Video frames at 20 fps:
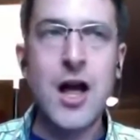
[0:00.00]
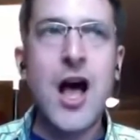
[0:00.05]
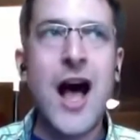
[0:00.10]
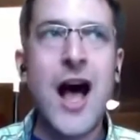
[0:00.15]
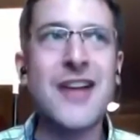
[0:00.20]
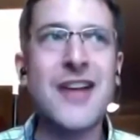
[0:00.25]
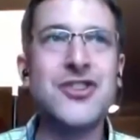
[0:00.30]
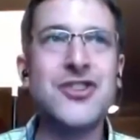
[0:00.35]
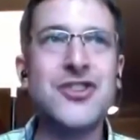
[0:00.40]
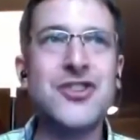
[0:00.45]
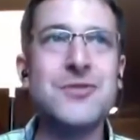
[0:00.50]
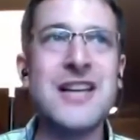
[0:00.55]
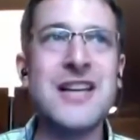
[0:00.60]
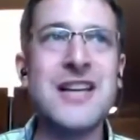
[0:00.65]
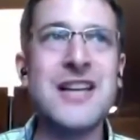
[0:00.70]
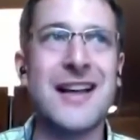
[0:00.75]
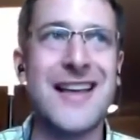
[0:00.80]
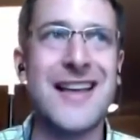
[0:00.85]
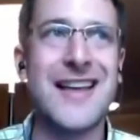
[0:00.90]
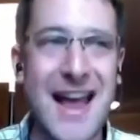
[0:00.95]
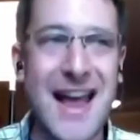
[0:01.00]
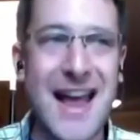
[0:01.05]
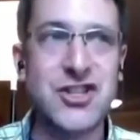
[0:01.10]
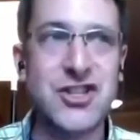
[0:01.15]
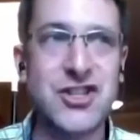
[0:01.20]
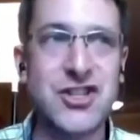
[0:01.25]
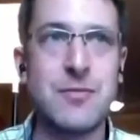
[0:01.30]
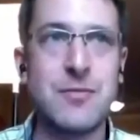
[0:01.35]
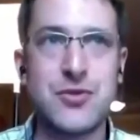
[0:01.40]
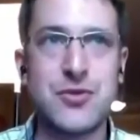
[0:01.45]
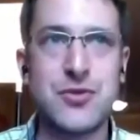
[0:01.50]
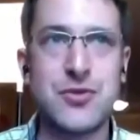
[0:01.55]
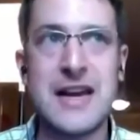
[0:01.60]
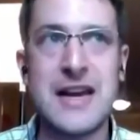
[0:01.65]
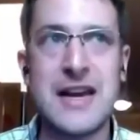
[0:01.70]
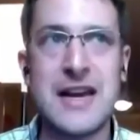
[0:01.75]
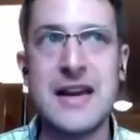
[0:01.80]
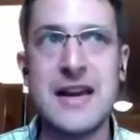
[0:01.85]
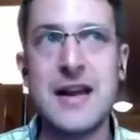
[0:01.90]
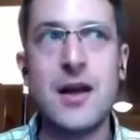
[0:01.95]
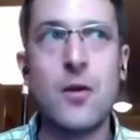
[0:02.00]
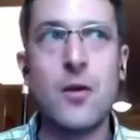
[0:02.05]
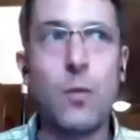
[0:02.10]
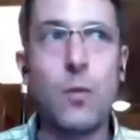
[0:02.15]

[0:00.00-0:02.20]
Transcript: Do you see a connection between